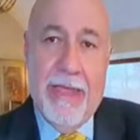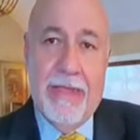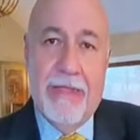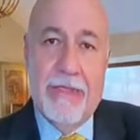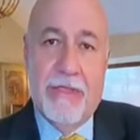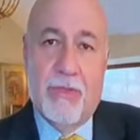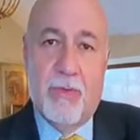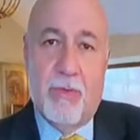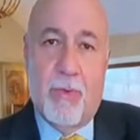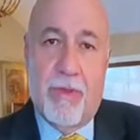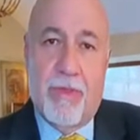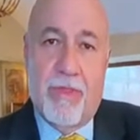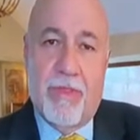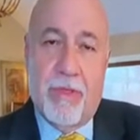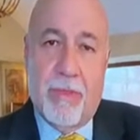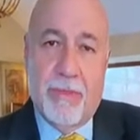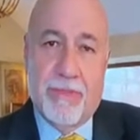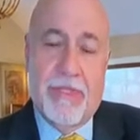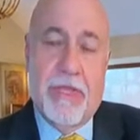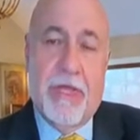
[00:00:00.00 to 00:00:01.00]
Now, out
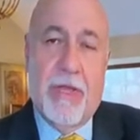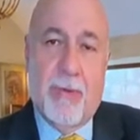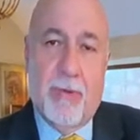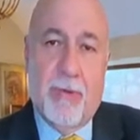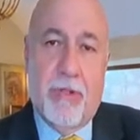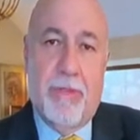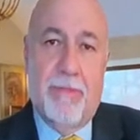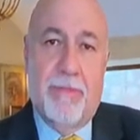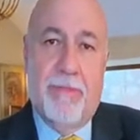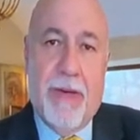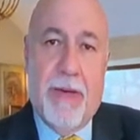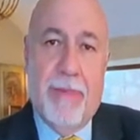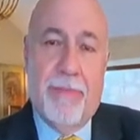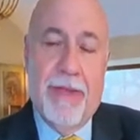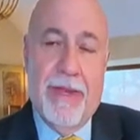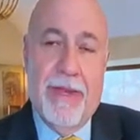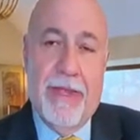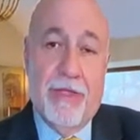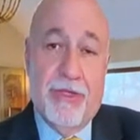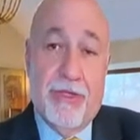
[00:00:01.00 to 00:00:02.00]
of our 3
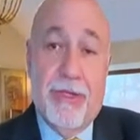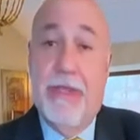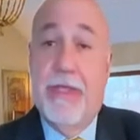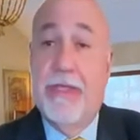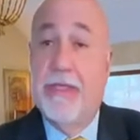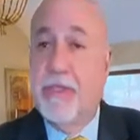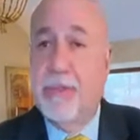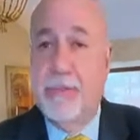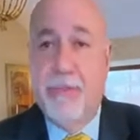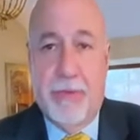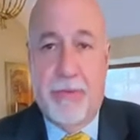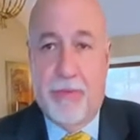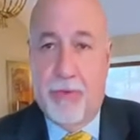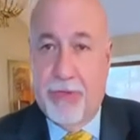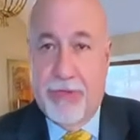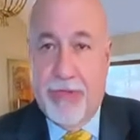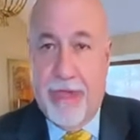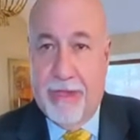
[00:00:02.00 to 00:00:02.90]
examples, here's my favorite.